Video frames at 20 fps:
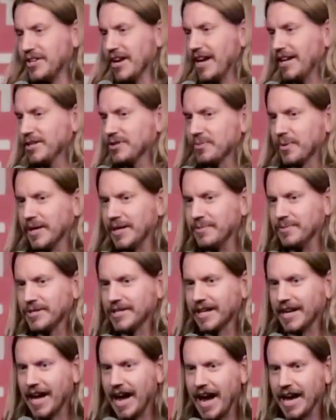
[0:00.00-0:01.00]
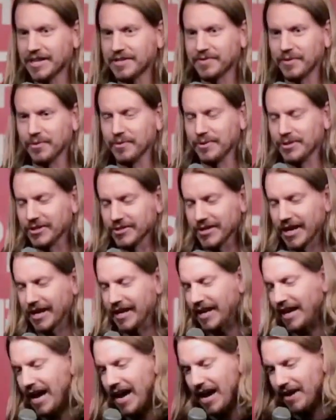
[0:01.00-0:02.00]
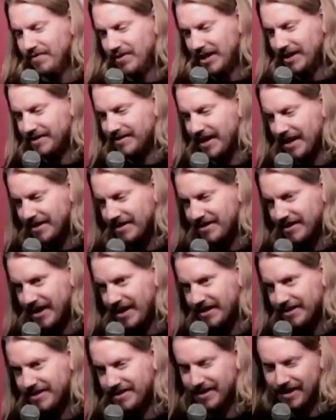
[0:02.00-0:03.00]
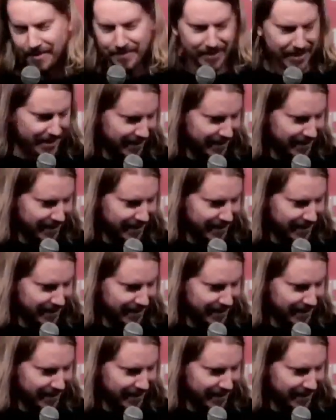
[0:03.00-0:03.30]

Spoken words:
changed what he was going to ask for. He's just like, can I have like 10 cents? I'm